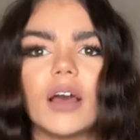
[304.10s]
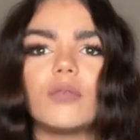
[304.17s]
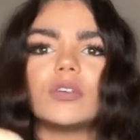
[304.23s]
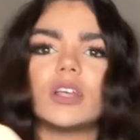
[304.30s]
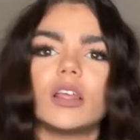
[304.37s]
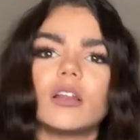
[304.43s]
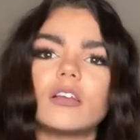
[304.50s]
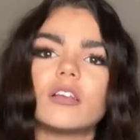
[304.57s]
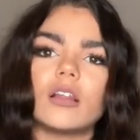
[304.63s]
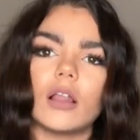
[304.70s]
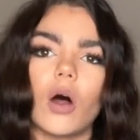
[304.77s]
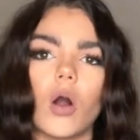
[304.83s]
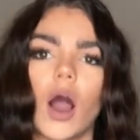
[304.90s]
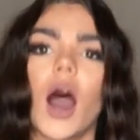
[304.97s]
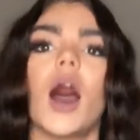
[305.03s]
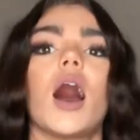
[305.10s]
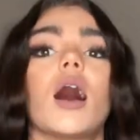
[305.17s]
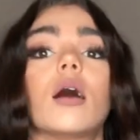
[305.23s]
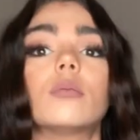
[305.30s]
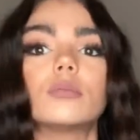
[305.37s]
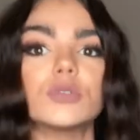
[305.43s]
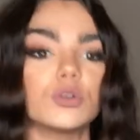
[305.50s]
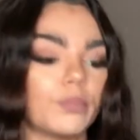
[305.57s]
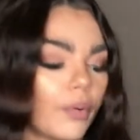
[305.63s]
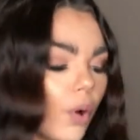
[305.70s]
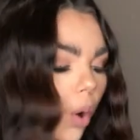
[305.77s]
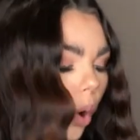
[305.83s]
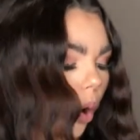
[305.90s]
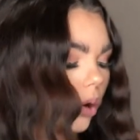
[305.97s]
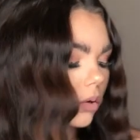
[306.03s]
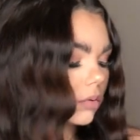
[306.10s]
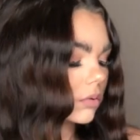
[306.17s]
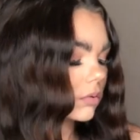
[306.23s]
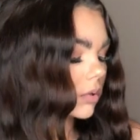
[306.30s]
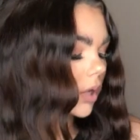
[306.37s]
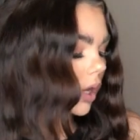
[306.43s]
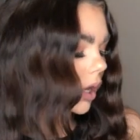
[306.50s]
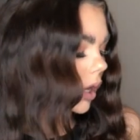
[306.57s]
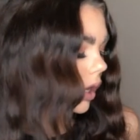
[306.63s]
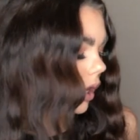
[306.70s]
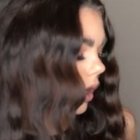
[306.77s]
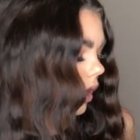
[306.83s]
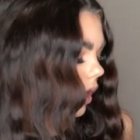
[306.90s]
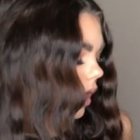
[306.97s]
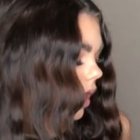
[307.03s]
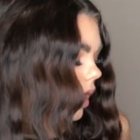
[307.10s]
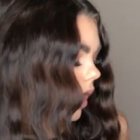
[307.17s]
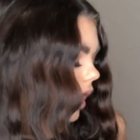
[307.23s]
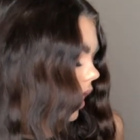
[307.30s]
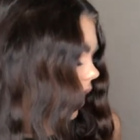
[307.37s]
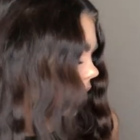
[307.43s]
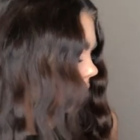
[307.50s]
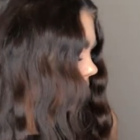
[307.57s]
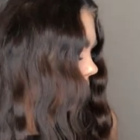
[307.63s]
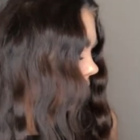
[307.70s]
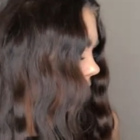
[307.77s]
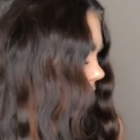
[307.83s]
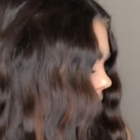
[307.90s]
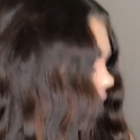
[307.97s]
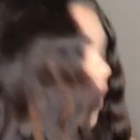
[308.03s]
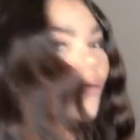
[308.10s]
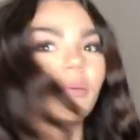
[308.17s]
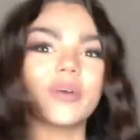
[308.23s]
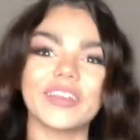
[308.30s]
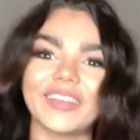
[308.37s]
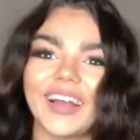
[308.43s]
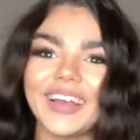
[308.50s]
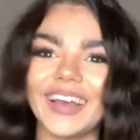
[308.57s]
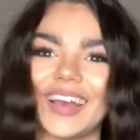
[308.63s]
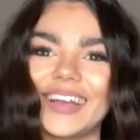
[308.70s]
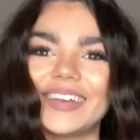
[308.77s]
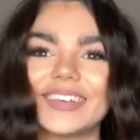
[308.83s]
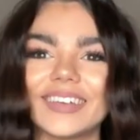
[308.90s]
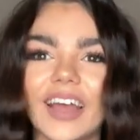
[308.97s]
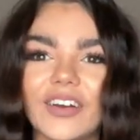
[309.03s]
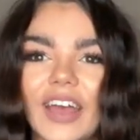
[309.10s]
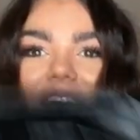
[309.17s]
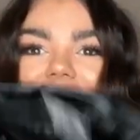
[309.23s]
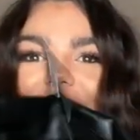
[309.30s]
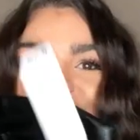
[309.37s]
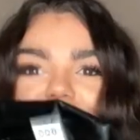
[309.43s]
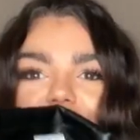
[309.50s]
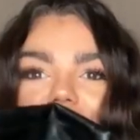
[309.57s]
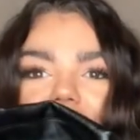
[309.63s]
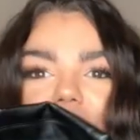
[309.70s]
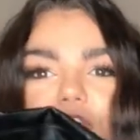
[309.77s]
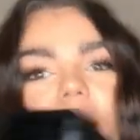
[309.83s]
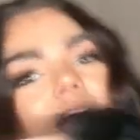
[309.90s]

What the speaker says: ridiculously long arms, but oh, I'm excited. Okay, so I'm gonna try